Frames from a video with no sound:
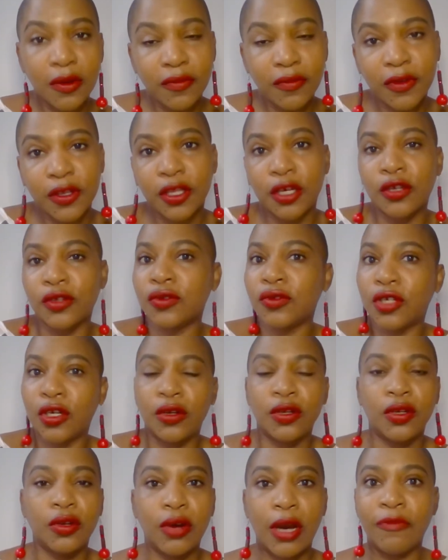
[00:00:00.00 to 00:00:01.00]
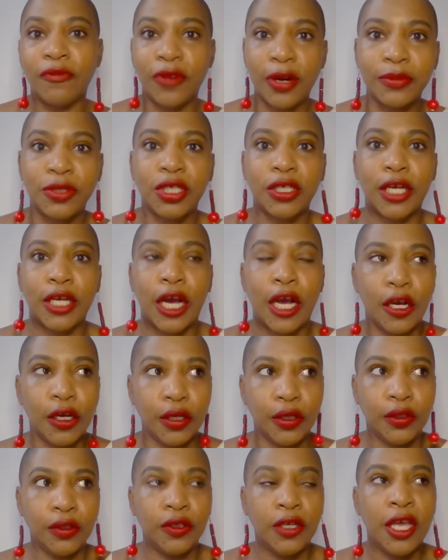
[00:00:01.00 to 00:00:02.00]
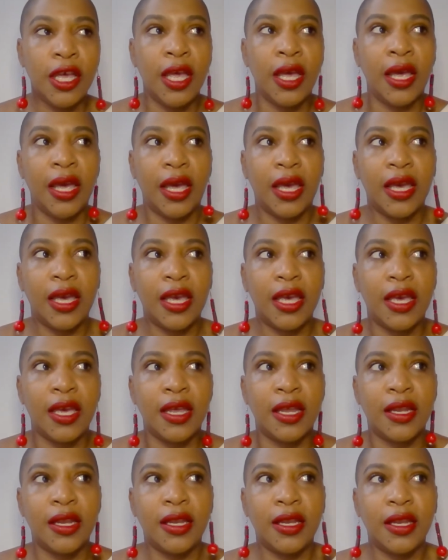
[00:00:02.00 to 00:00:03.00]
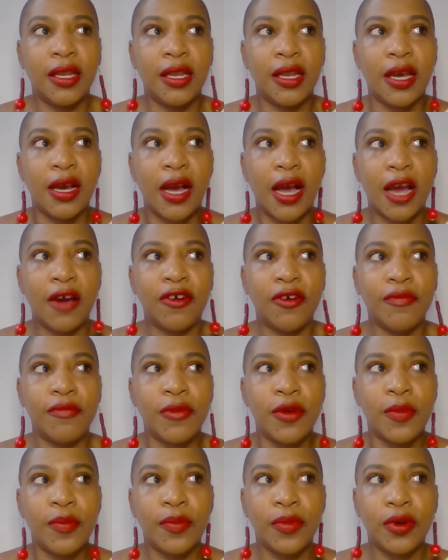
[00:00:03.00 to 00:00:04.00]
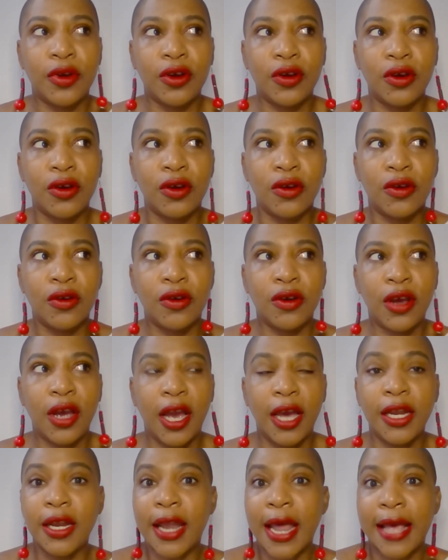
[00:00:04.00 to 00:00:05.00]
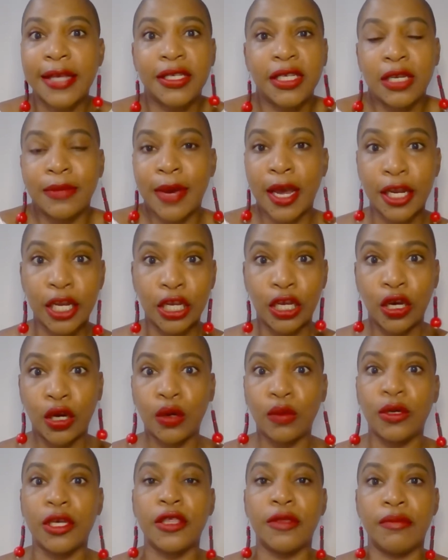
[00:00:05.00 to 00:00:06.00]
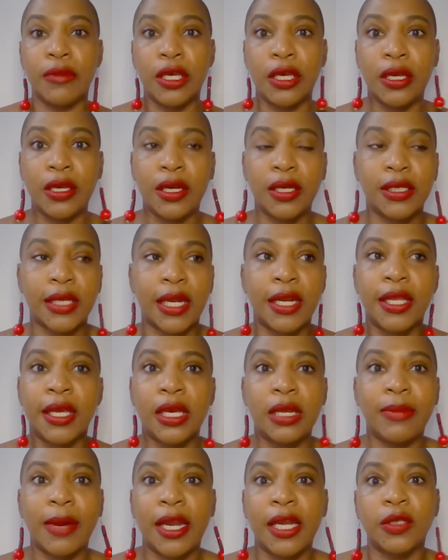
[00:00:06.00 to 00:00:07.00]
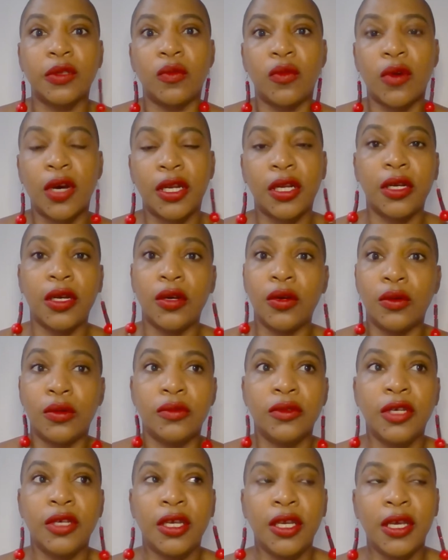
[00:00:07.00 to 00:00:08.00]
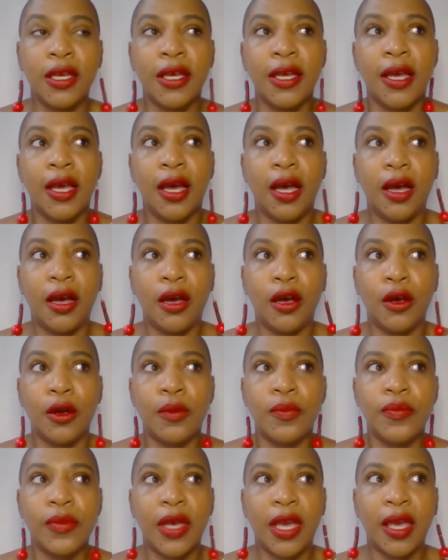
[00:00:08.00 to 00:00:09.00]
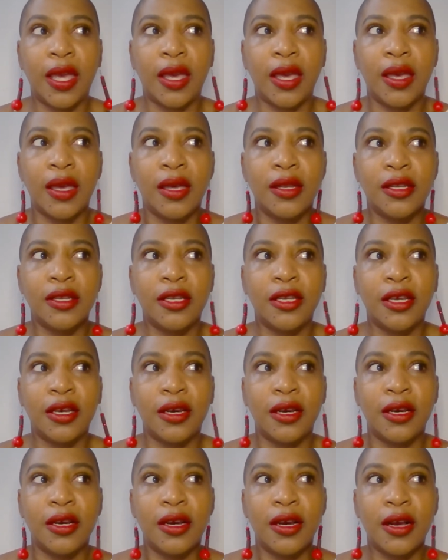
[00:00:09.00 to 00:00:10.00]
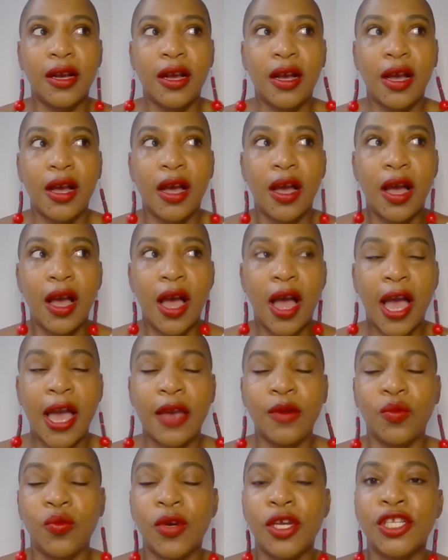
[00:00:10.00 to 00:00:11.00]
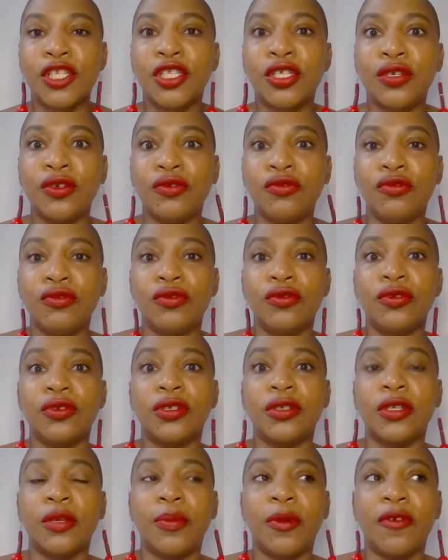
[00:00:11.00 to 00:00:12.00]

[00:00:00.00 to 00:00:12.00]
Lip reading: for those who don't know, I'm from Chicago, and I remember I didn't ask anybody to go with me because I didn't think anybody else would want to go. And I went to the